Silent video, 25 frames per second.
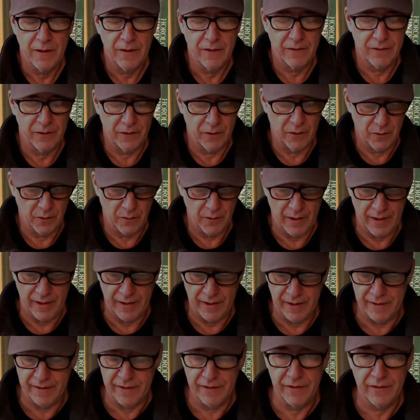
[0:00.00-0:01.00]
So, and
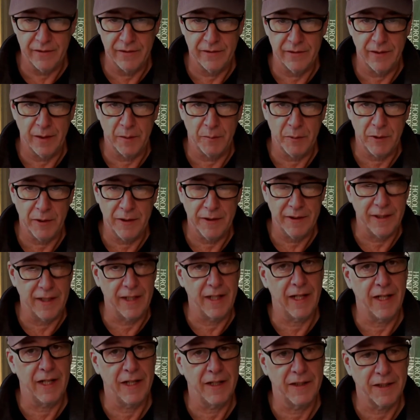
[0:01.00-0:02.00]
I disassembled it
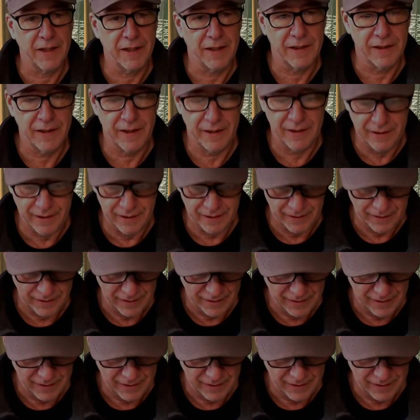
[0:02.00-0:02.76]
and I cleaned it.